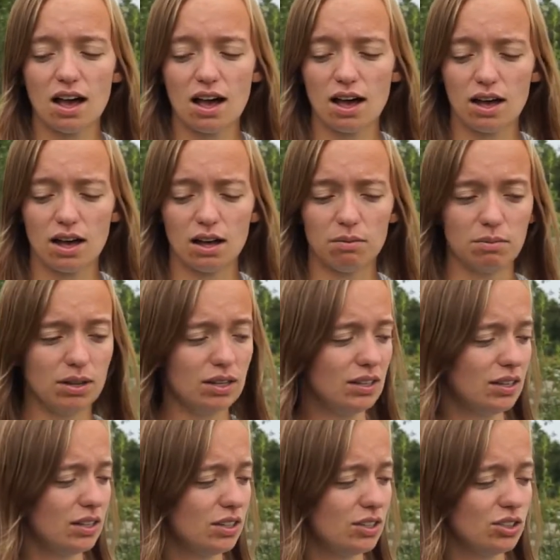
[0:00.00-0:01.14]

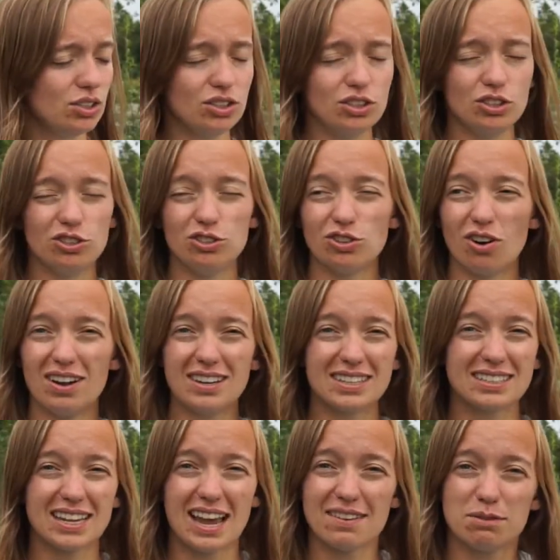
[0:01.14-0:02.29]
It
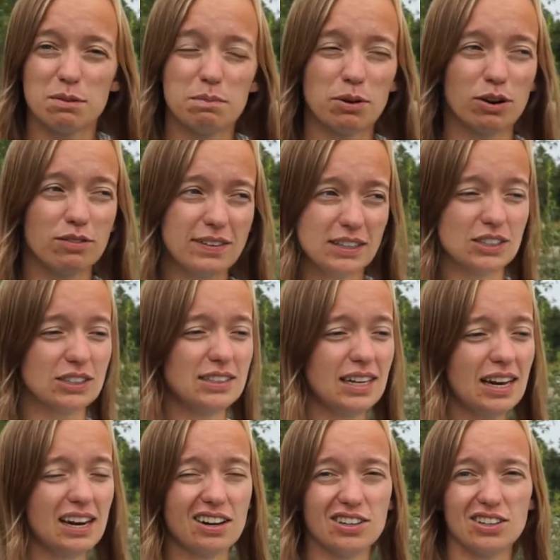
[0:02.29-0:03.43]
doesn't have to be perfect, just get
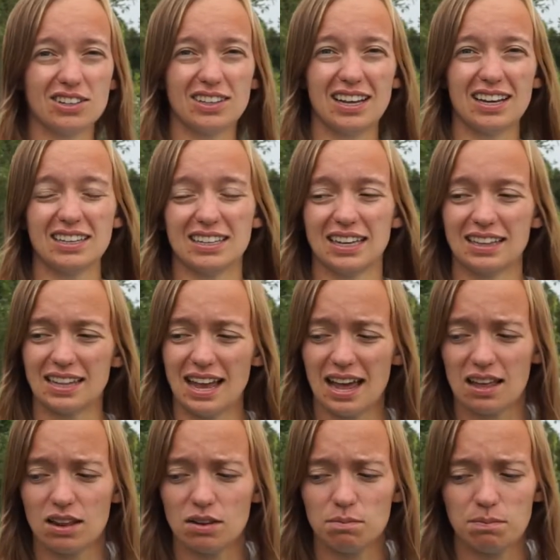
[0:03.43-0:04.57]
it under there, get
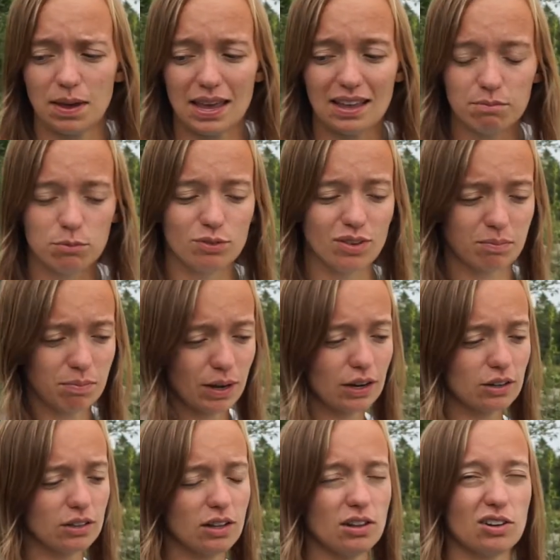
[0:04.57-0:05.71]
that bait moving
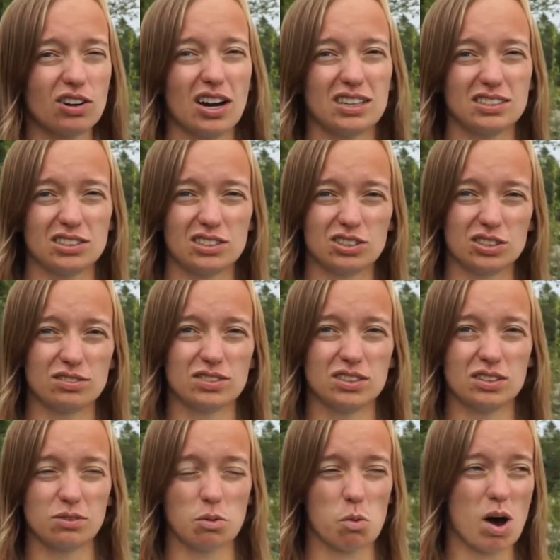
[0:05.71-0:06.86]
parallel across the surface
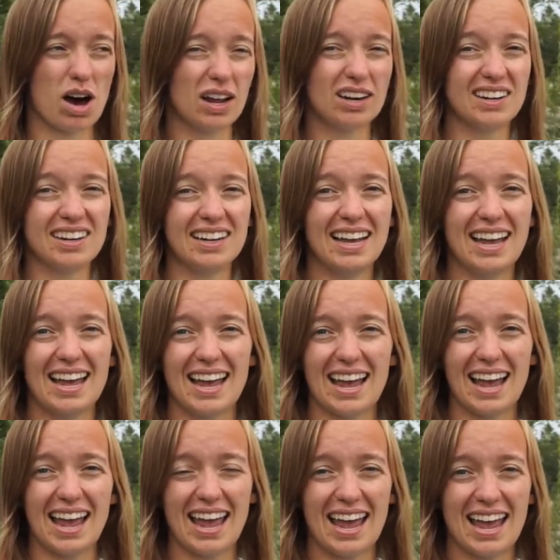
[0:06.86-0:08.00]
of the water,
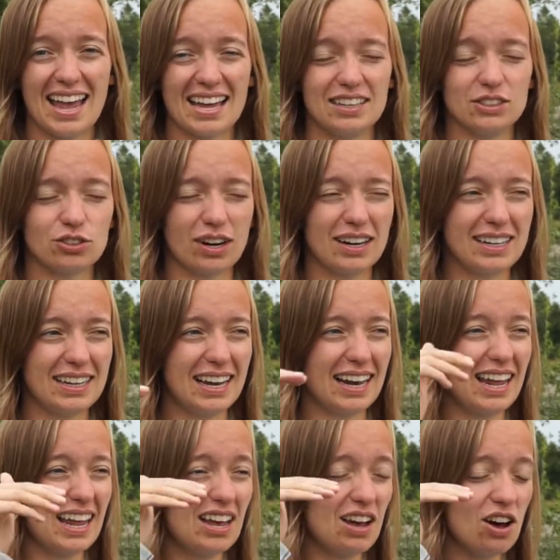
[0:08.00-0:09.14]
and try to get
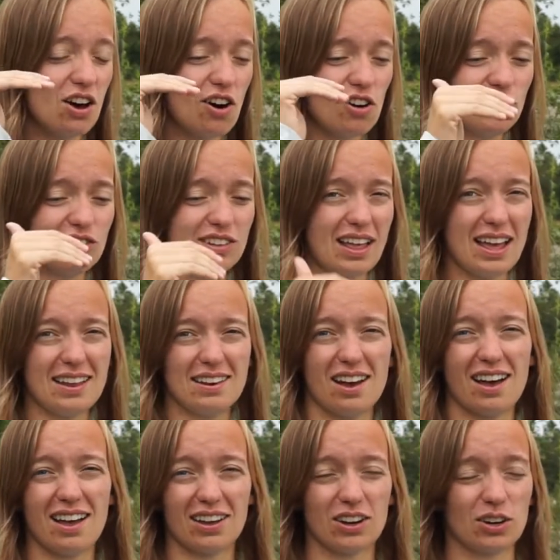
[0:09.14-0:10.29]
it under that
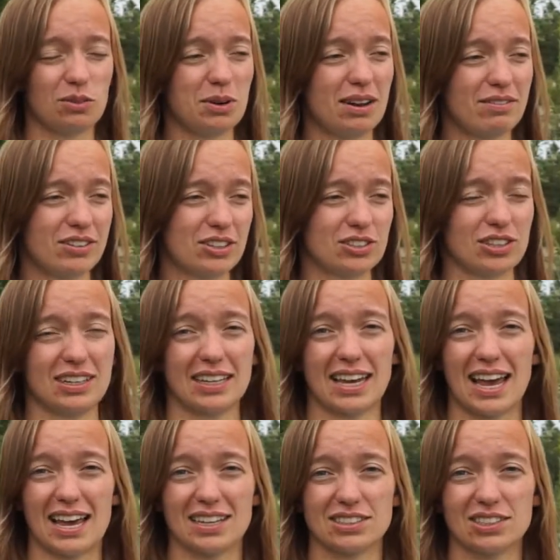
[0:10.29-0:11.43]
dock or whatever you're trying to
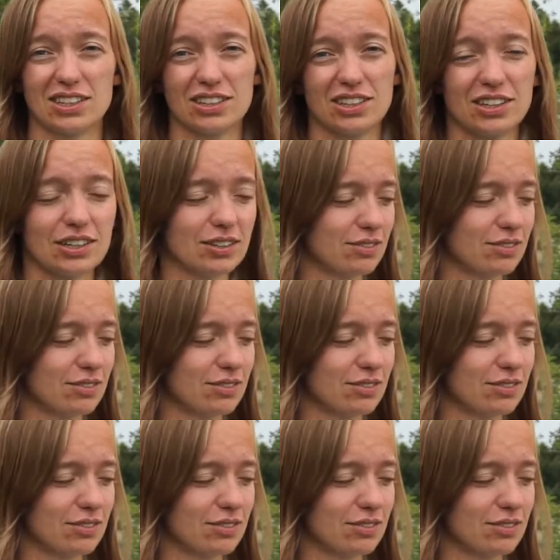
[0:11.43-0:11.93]
cast under.